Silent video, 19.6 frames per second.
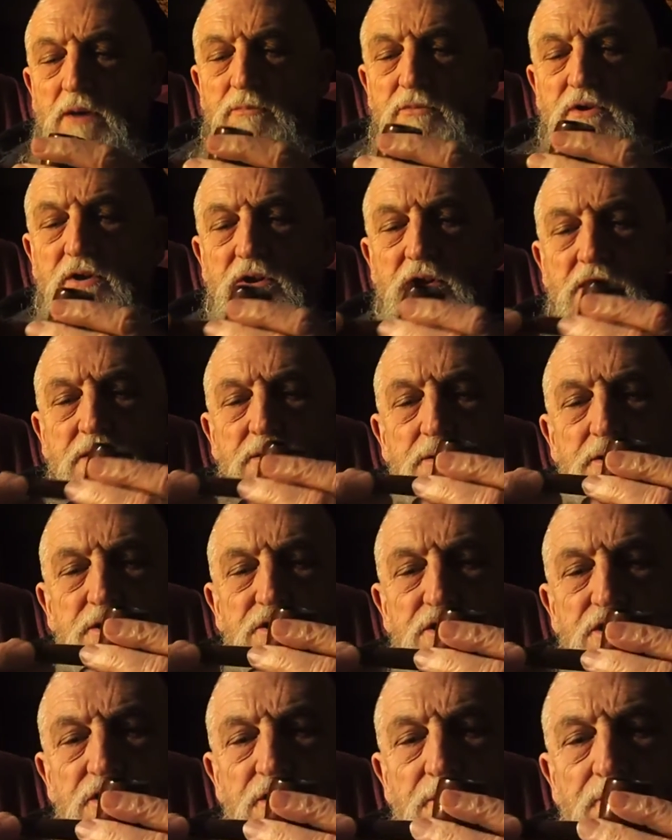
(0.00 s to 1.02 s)
tonight,
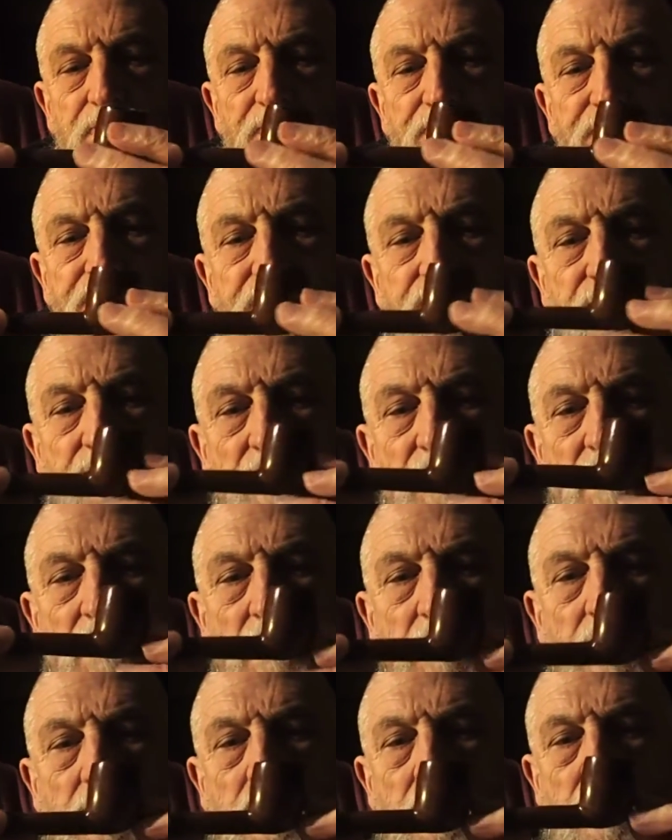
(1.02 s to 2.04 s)
which
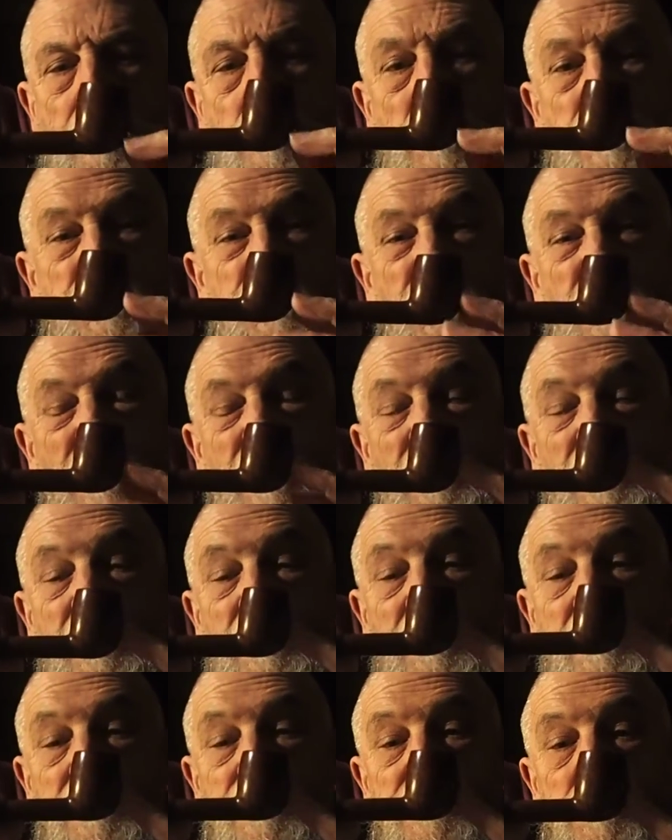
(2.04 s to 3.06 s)
it's not that
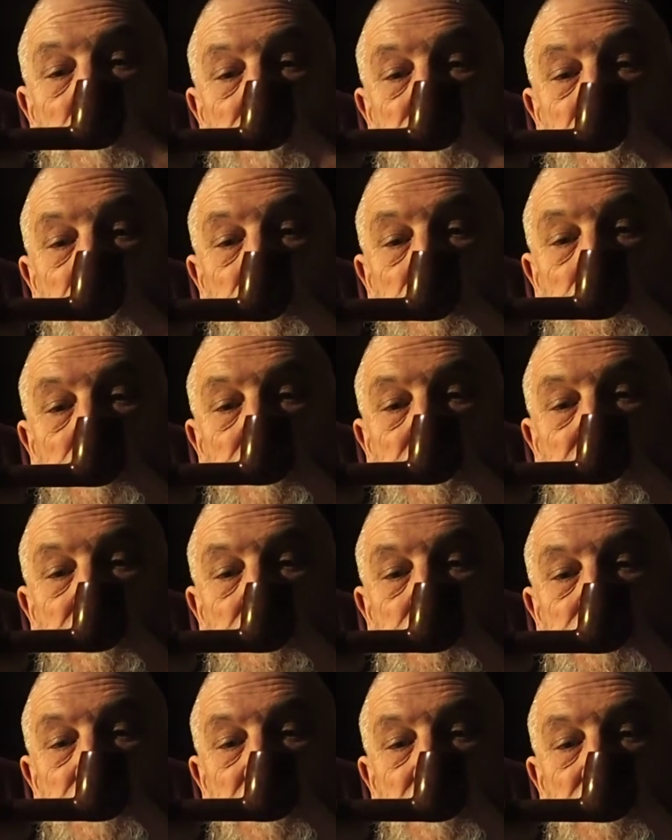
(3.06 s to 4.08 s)
little, it's quite a good
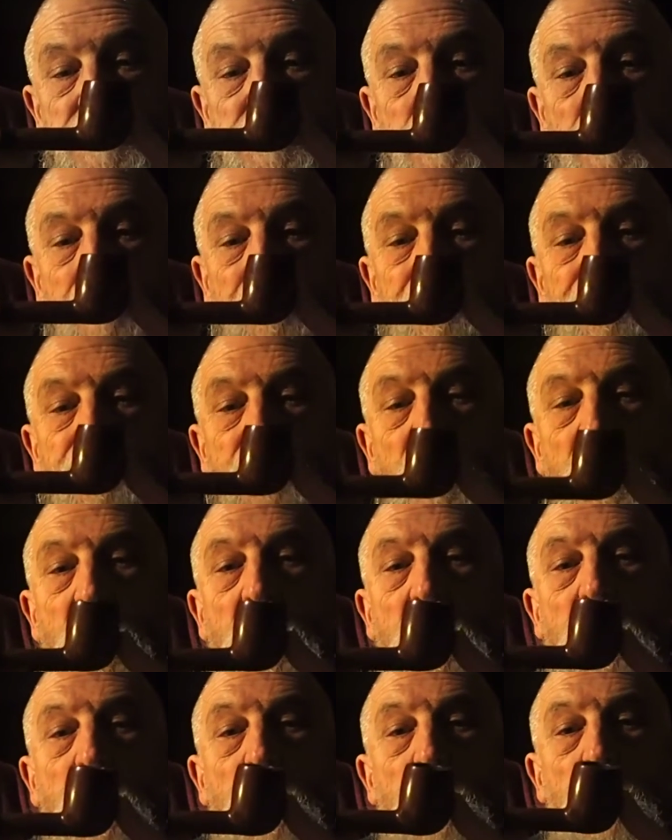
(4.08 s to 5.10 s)
medium sized one,
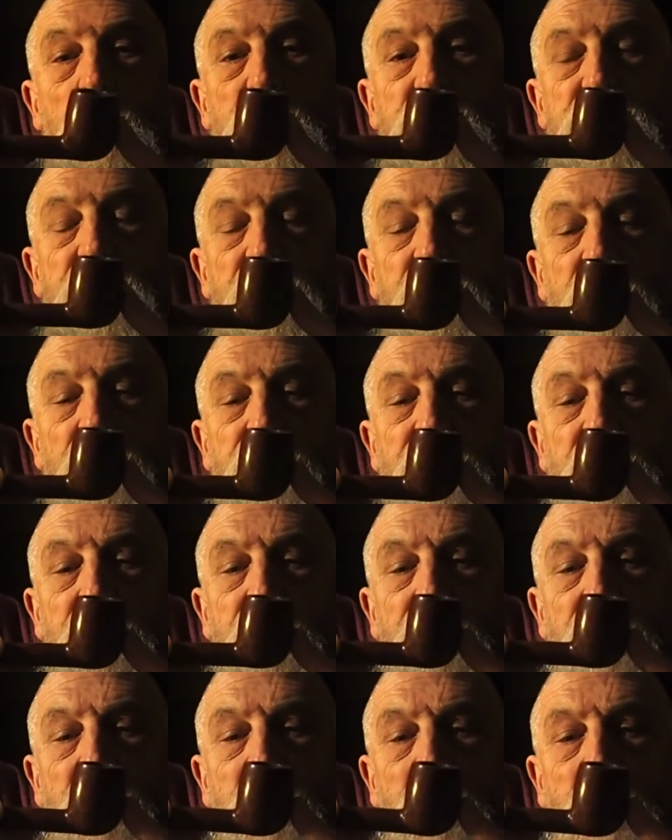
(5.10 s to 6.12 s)
which you've not seen
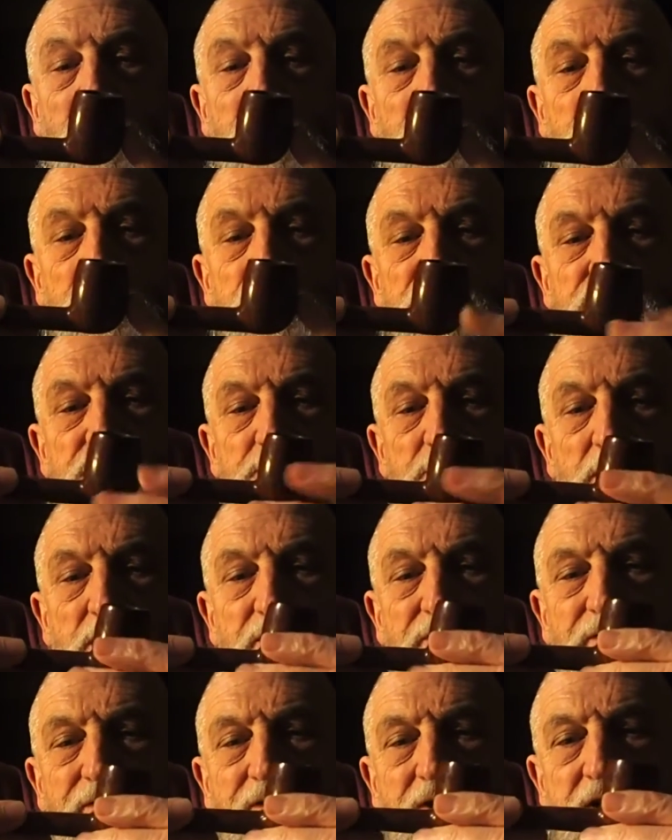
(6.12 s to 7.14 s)
for a while, which is my
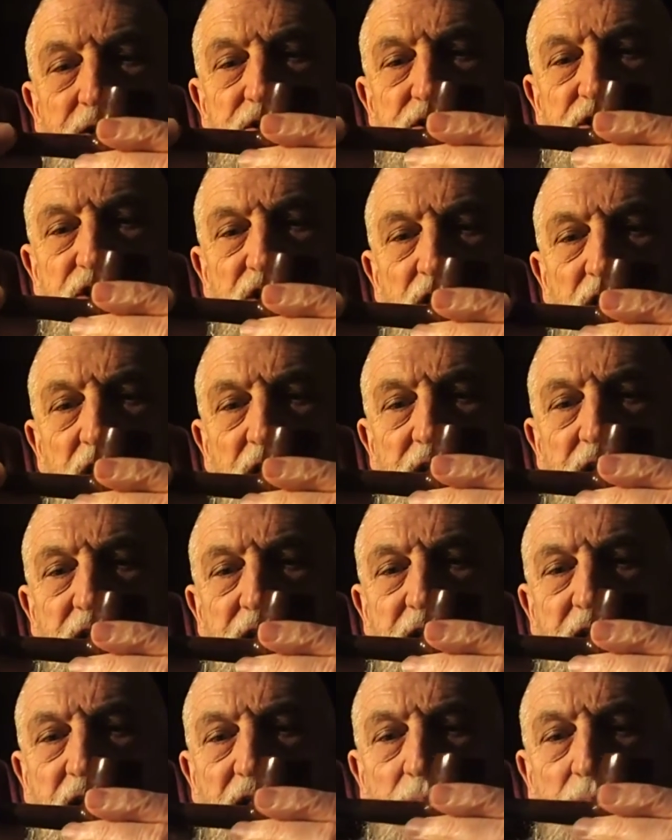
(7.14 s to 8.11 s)
French Lyndale